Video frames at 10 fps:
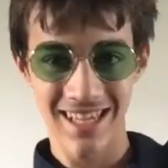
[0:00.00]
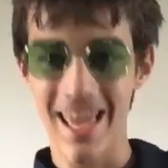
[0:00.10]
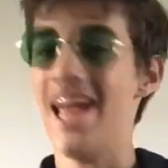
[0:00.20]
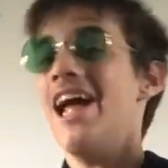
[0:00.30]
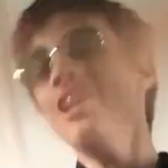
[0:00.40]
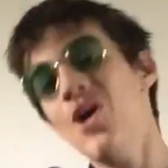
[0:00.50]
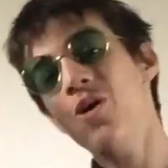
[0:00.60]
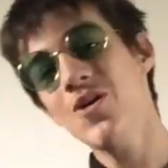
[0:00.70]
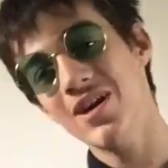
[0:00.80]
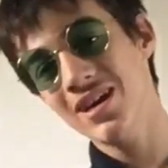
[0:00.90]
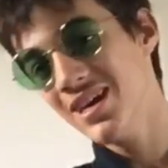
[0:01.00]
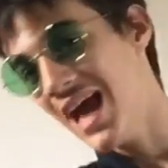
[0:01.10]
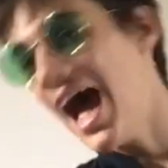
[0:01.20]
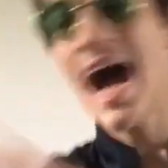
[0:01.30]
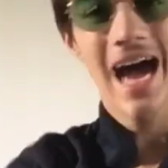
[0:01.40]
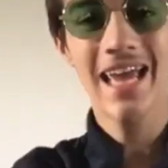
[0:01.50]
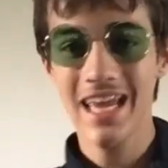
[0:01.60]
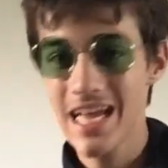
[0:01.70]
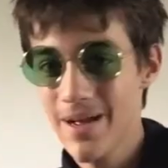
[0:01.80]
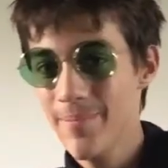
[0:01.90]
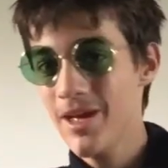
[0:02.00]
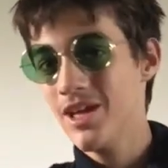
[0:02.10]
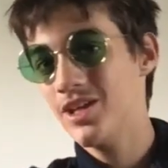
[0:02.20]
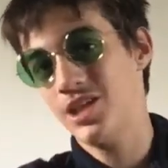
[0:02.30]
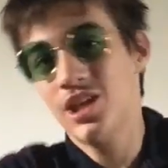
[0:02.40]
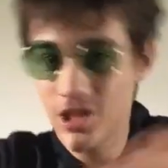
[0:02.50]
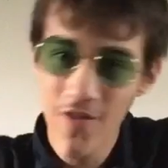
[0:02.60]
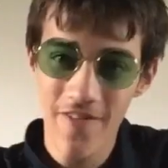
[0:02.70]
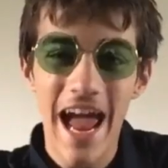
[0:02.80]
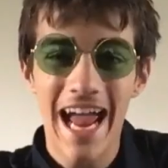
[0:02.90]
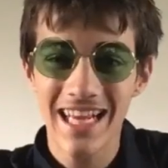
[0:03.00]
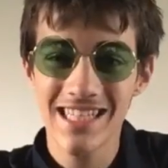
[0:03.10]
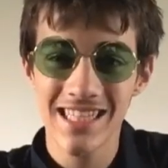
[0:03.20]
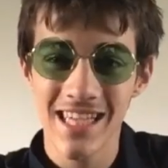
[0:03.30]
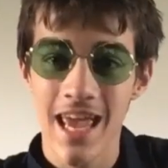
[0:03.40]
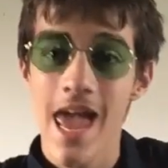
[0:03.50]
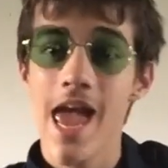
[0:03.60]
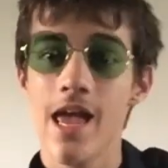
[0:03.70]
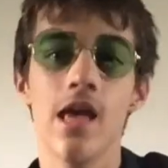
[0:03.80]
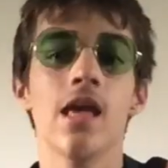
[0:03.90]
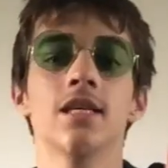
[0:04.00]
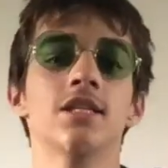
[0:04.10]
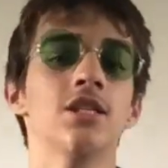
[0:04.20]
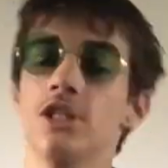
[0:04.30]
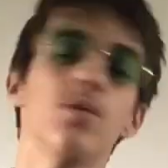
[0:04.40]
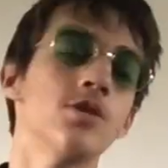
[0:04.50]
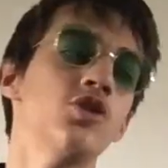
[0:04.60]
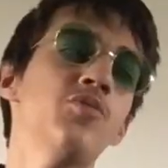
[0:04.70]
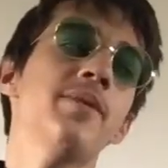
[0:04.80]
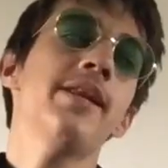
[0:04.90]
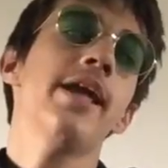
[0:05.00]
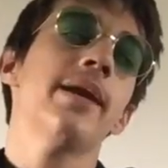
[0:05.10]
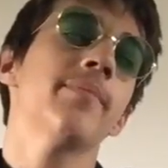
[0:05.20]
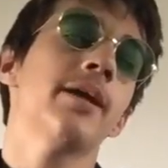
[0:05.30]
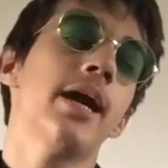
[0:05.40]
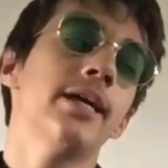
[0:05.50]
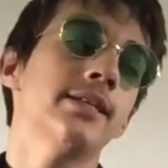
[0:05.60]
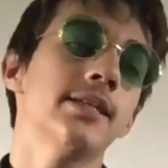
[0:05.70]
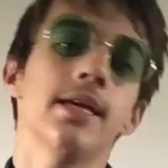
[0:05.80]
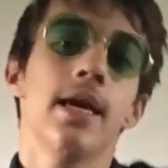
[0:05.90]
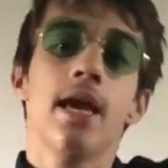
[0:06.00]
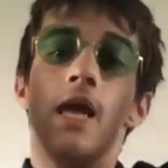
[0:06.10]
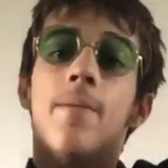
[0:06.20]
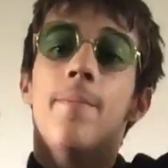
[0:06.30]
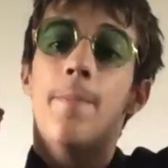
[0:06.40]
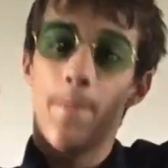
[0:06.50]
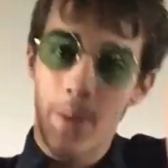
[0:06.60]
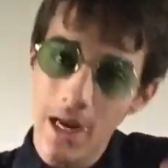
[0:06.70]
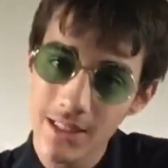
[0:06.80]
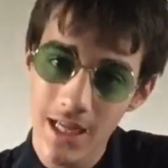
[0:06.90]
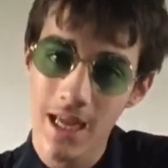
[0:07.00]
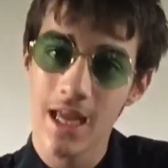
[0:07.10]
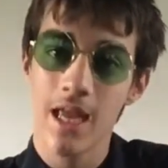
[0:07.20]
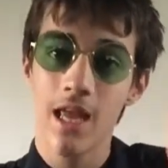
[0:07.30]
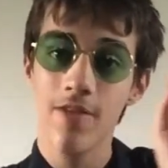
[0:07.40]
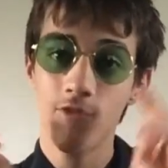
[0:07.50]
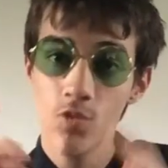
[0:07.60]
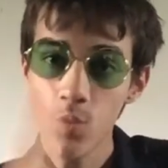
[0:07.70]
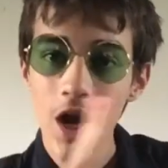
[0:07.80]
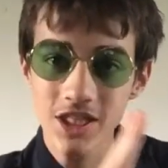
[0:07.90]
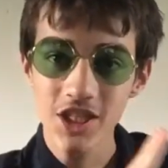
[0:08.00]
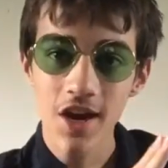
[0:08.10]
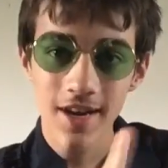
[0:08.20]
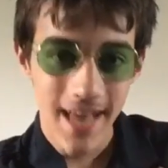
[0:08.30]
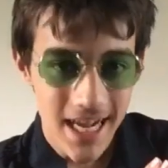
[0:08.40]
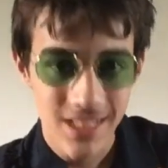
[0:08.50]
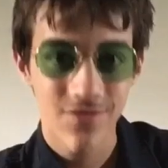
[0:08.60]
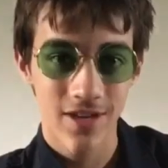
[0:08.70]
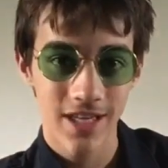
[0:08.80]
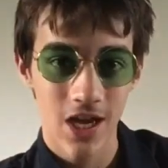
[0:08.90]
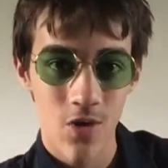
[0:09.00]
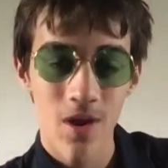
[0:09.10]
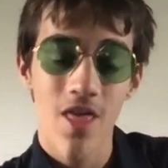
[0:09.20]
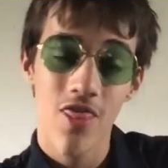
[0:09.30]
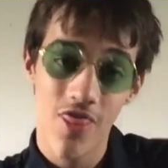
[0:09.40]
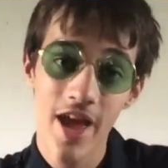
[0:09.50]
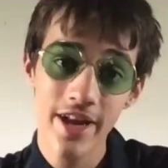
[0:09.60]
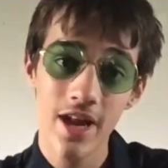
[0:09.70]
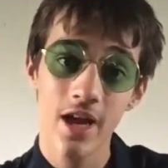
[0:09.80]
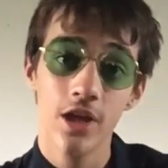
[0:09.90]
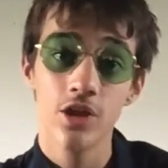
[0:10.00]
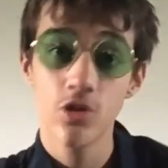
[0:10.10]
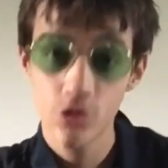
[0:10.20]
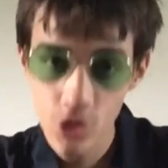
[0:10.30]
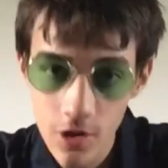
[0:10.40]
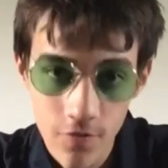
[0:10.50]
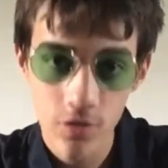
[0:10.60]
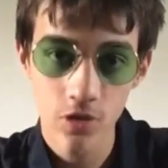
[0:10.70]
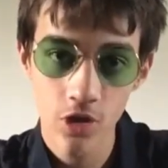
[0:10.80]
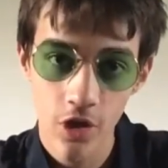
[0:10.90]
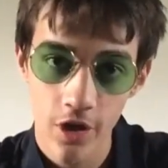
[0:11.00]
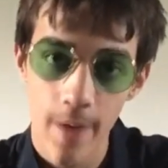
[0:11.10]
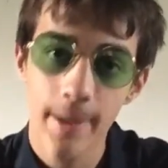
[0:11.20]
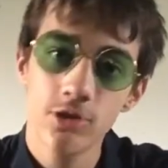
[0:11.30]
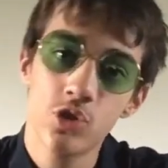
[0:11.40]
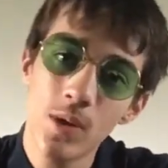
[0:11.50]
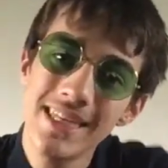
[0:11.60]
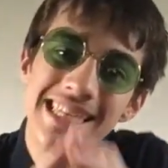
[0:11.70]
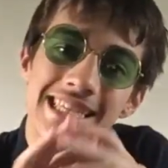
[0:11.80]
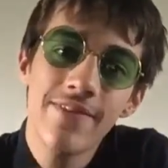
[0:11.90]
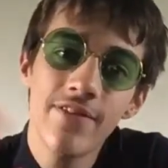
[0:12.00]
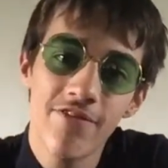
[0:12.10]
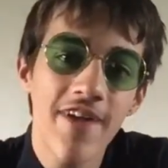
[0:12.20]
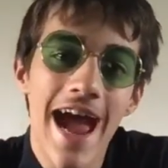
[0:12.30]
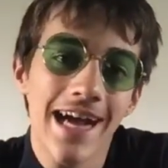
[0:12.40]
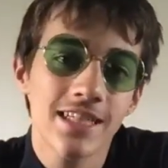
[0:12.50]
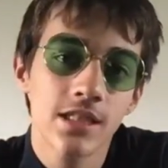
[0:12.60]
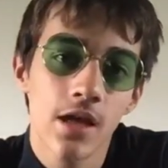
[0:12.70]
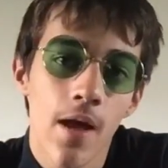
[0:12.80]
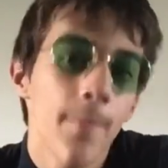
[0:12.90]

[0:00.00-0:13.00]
Hello, I am QFacts. Still a stupid name, guys. But if you watched our last video, then you should have learned about 27 facts.